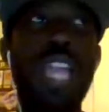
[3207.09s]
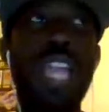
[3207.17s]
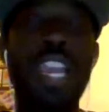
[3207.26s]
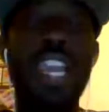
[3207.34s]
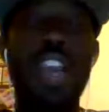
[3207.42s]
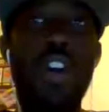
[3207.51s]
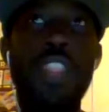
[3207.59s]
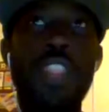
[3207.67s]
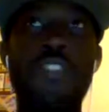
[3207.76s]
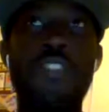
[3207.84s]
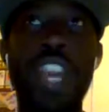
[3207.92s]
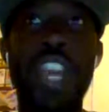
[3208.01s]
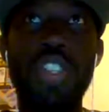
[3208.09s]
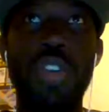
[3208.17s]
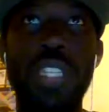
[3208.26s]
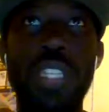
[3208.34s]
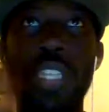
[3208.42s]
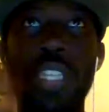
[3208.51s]
on the veterans
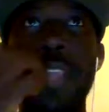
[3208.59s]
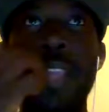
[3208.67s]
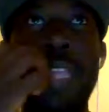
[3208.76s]
that they